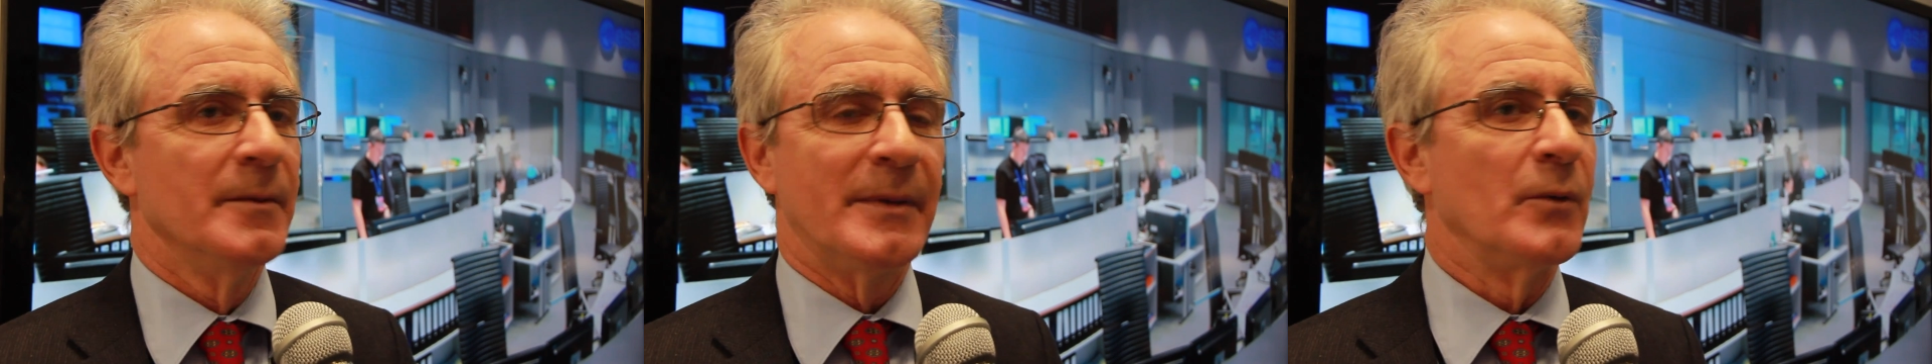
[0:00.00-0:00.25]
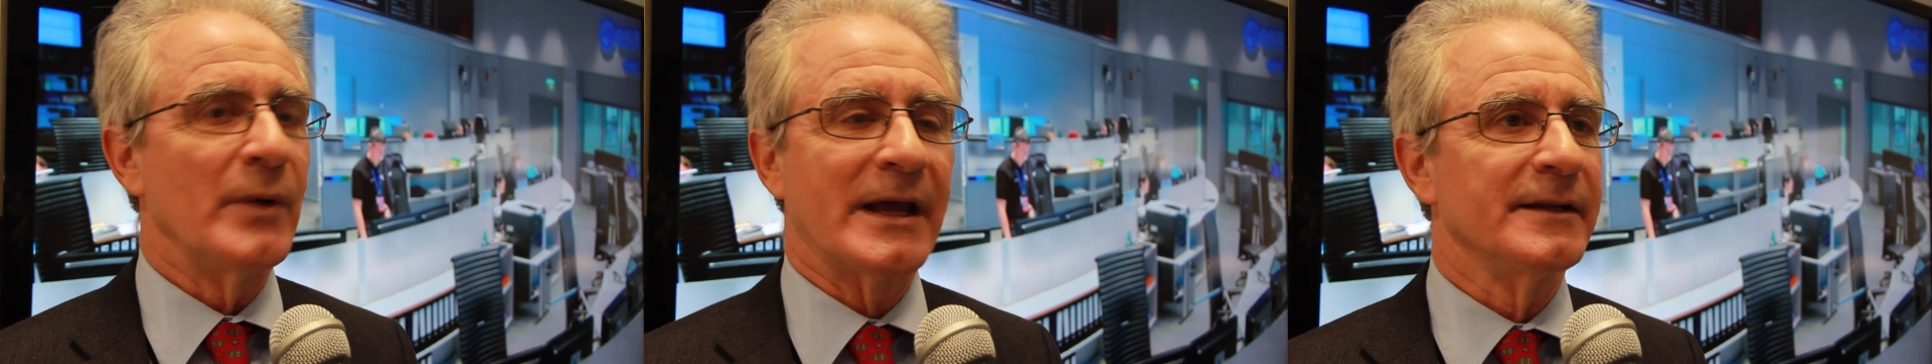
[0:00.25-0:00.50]

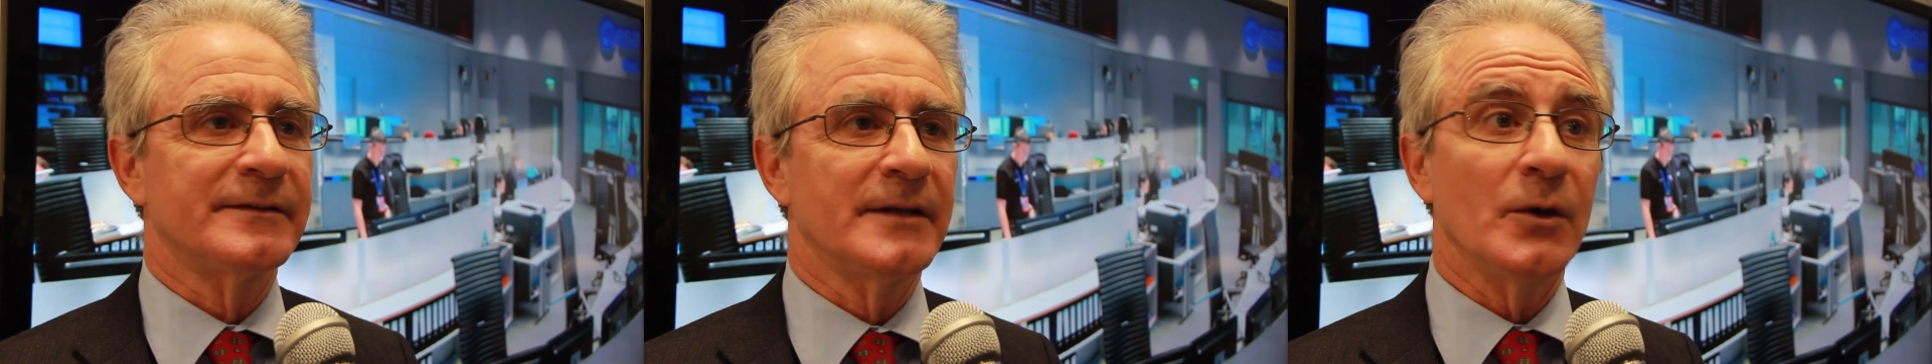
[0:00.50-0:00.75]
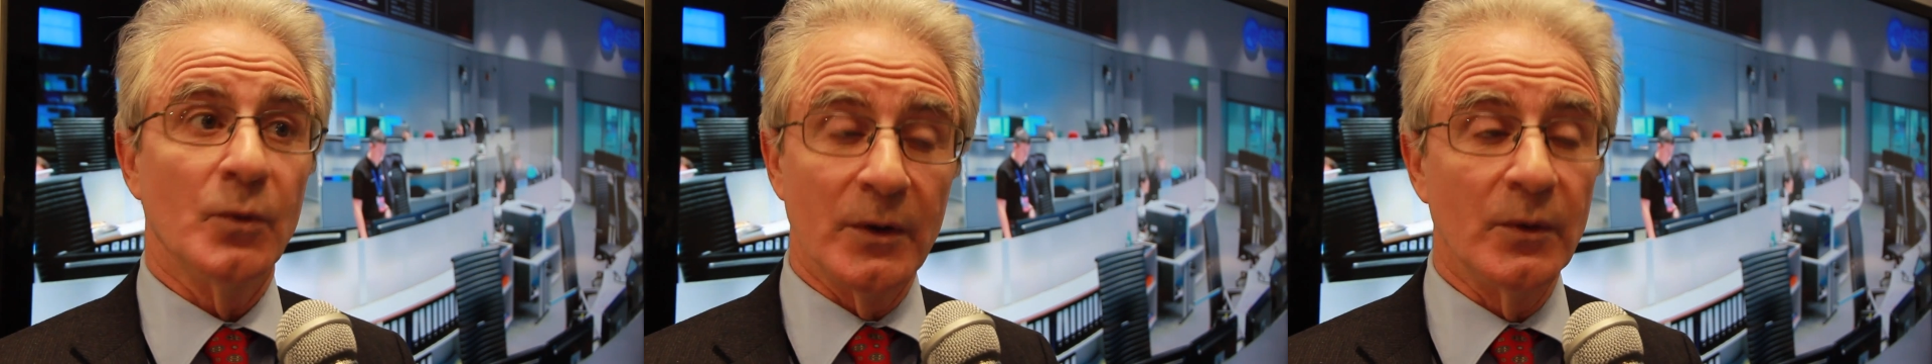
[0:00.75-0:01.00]
but we can't
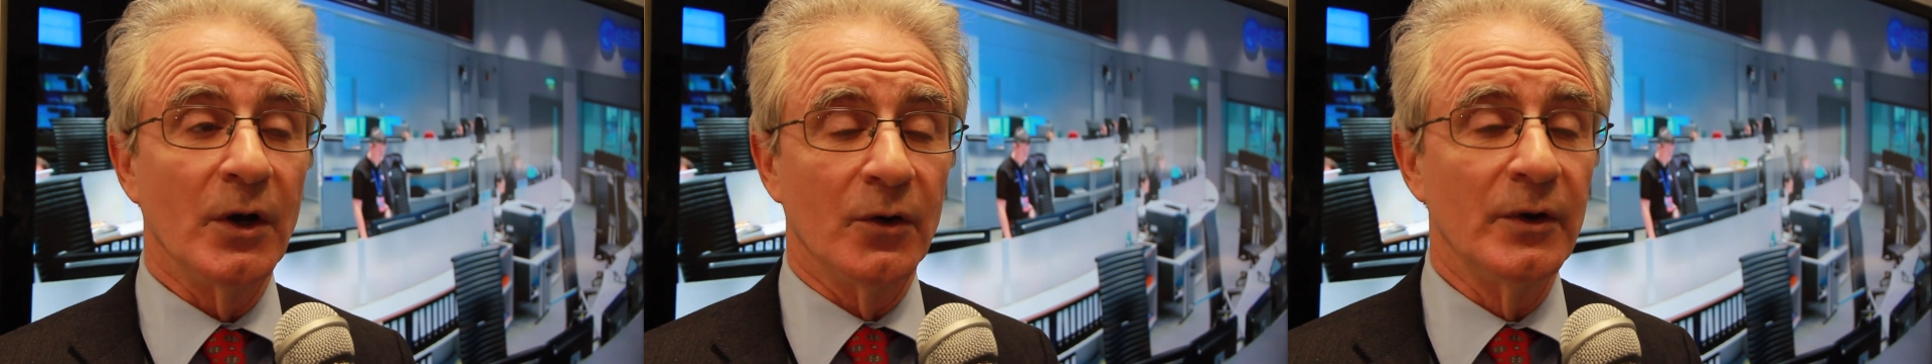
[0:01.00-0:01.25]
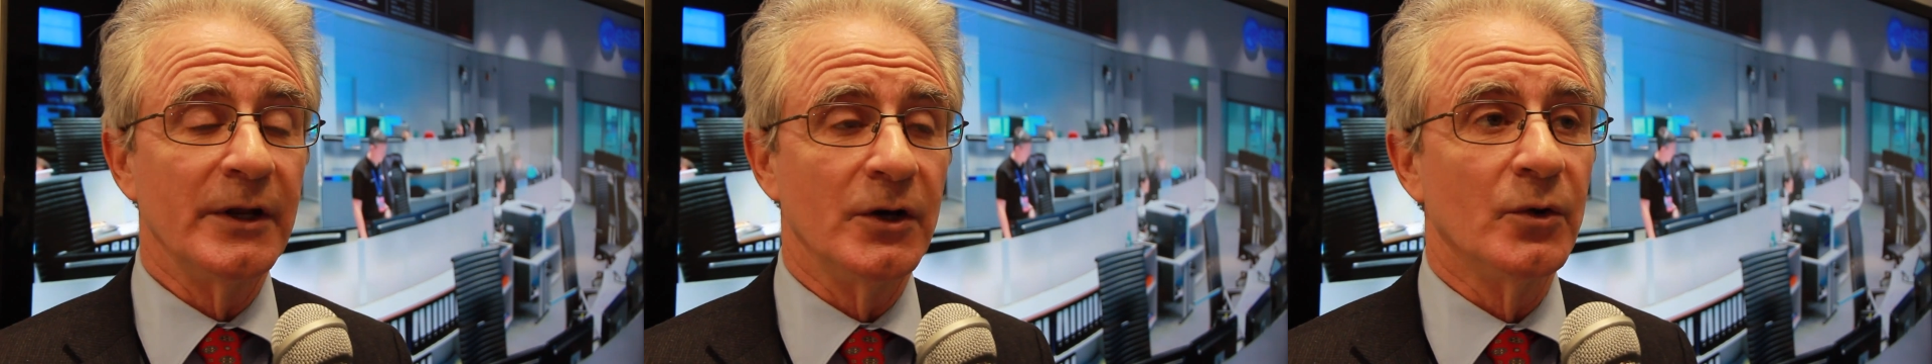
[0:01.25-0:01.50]
say. We will
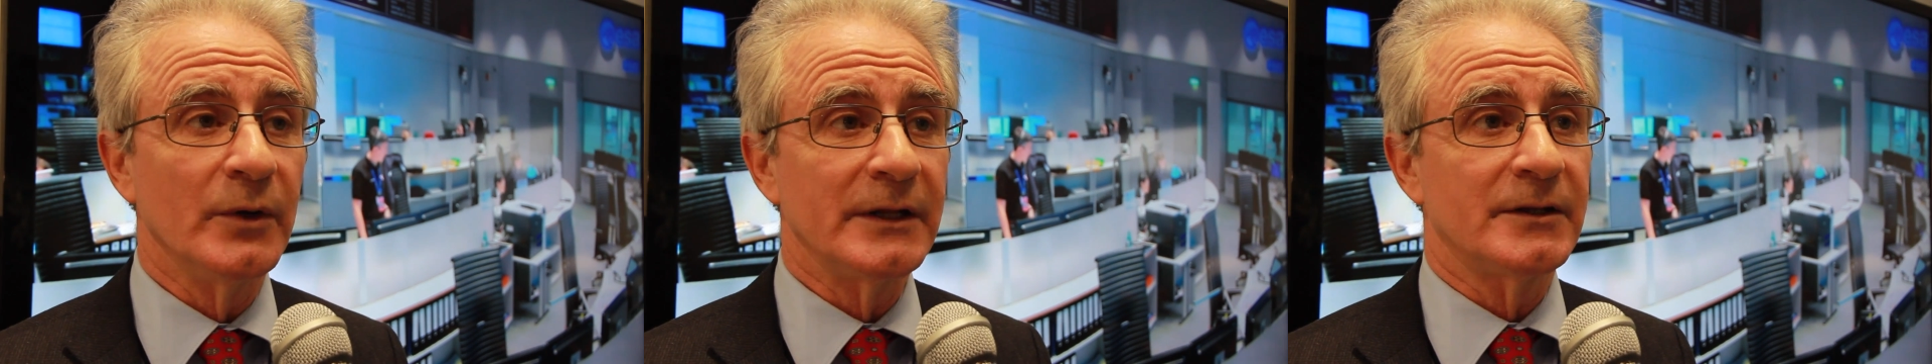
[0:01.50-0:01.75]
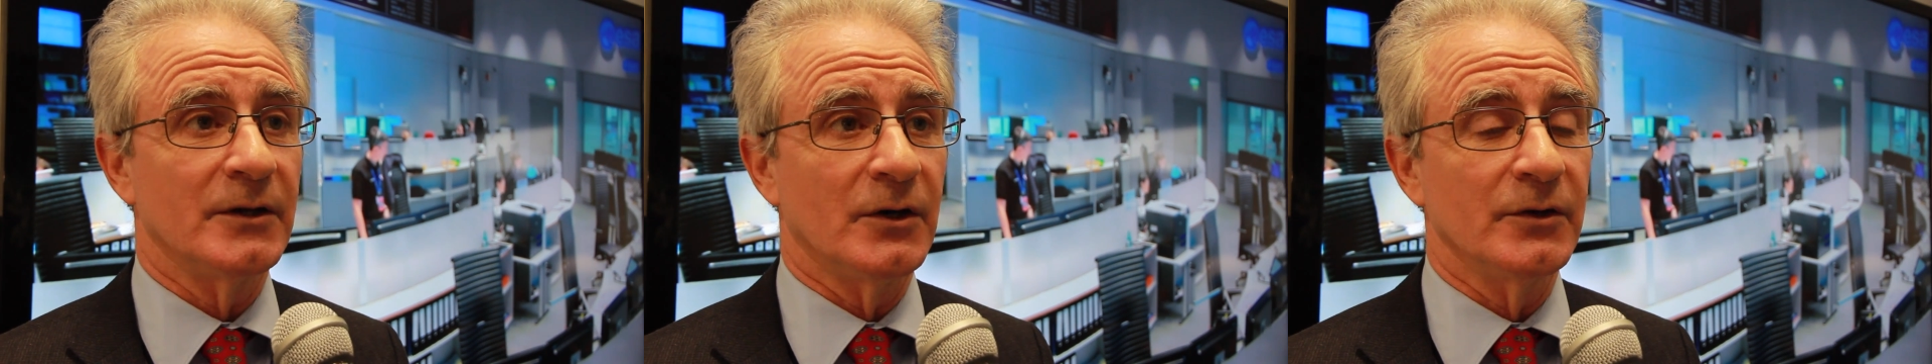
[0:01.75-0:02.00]
only know
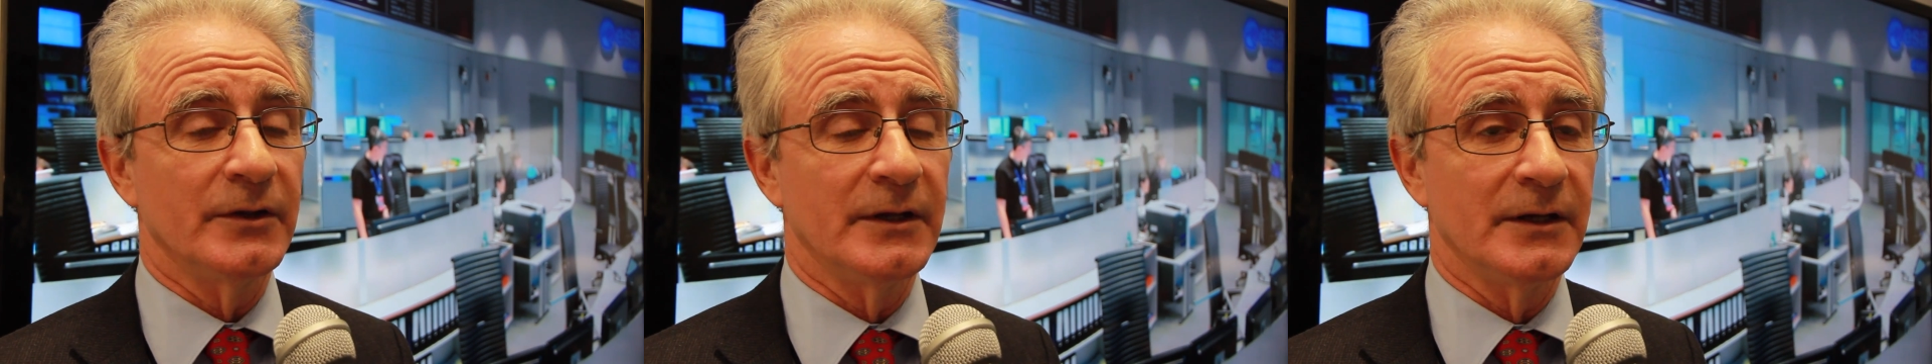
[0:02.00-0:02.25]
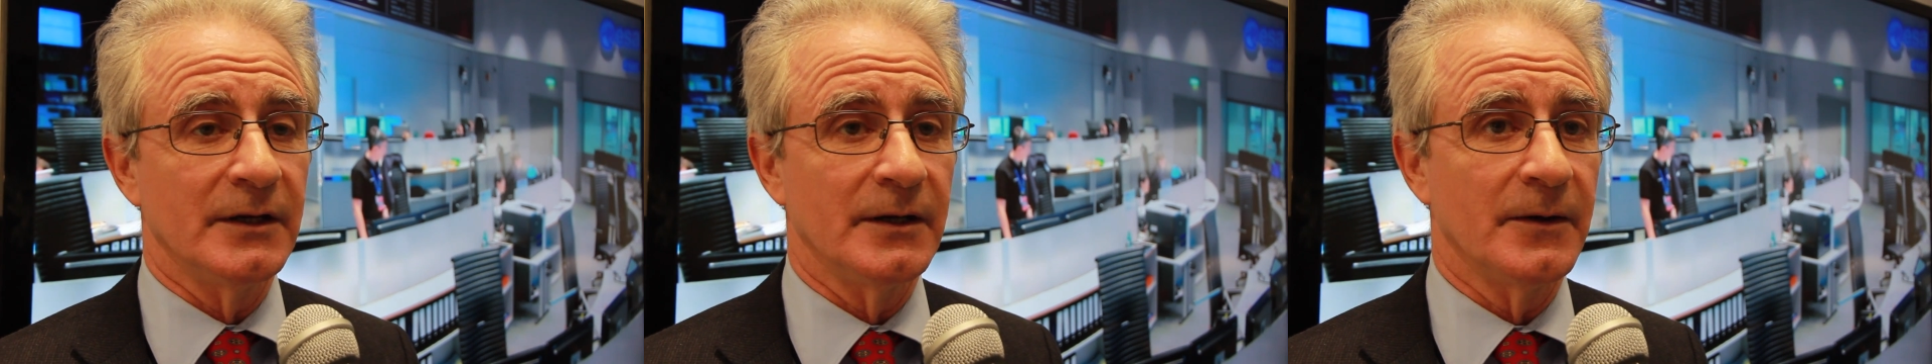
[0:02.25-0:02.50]
it on
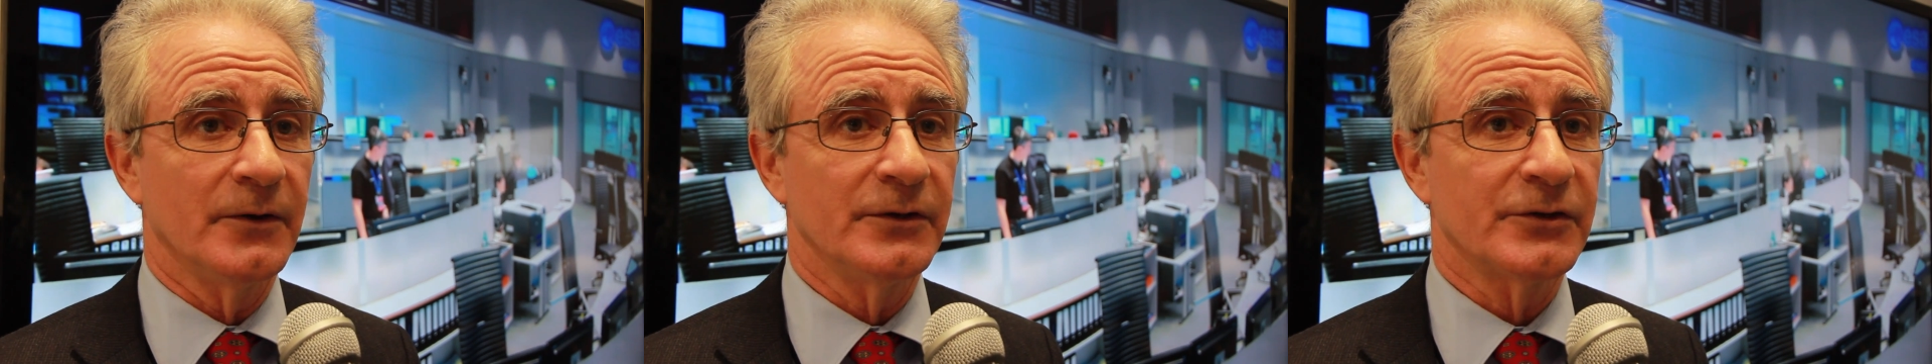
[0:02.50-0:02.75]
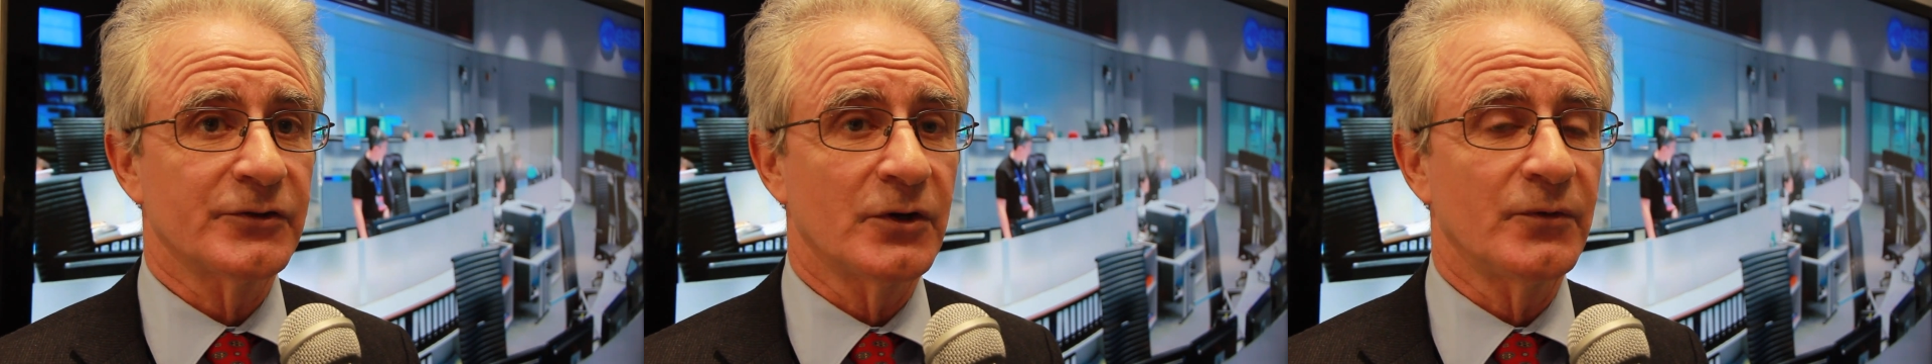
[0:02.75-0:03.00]

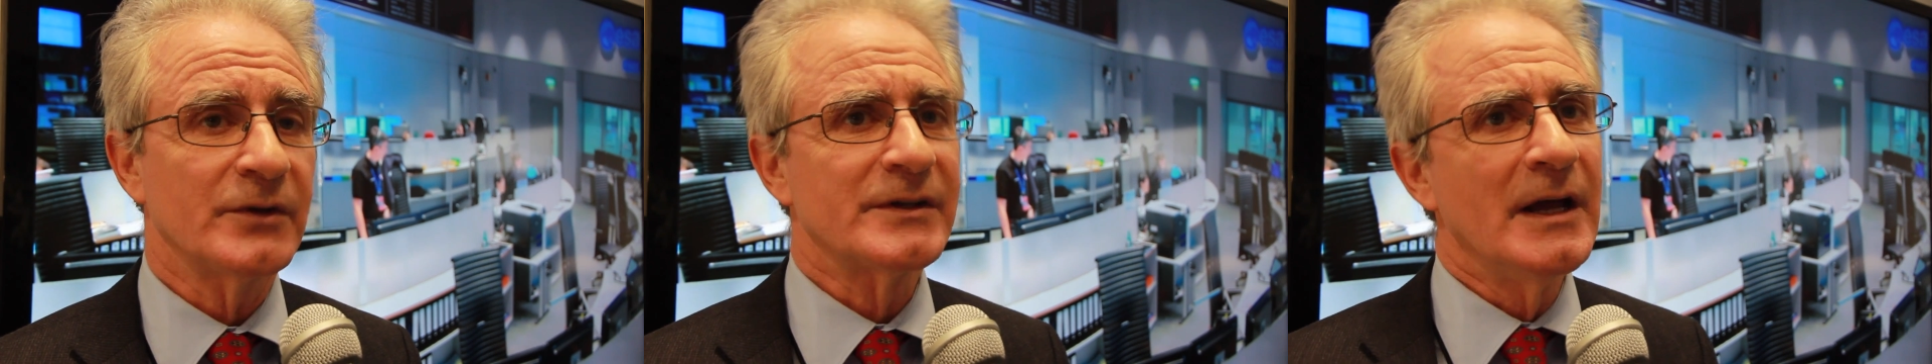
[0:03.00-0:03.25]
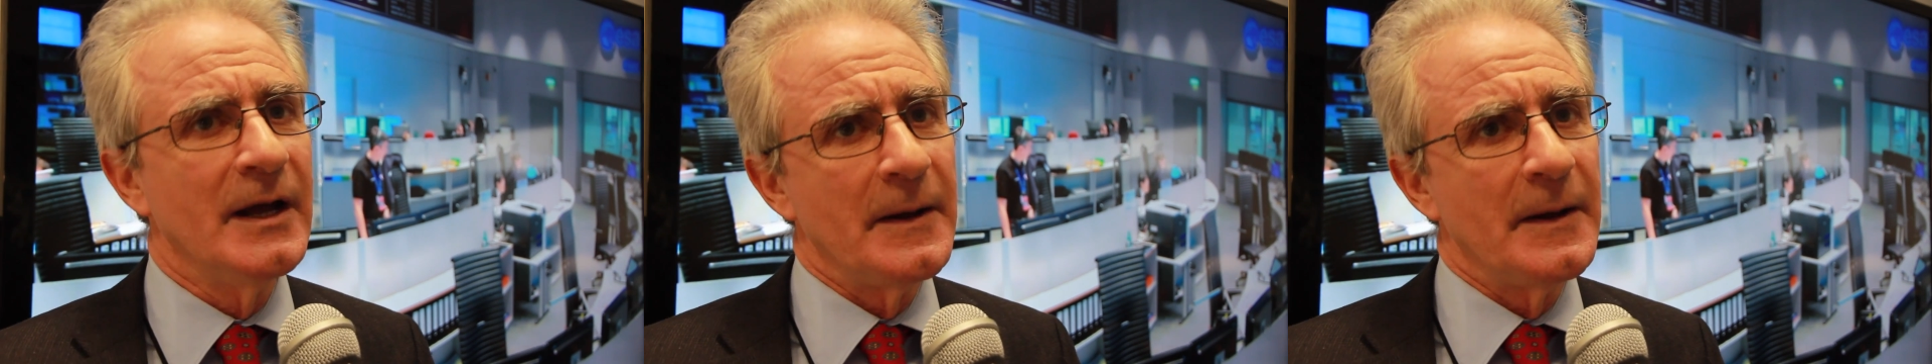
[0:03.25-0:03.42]
the surface.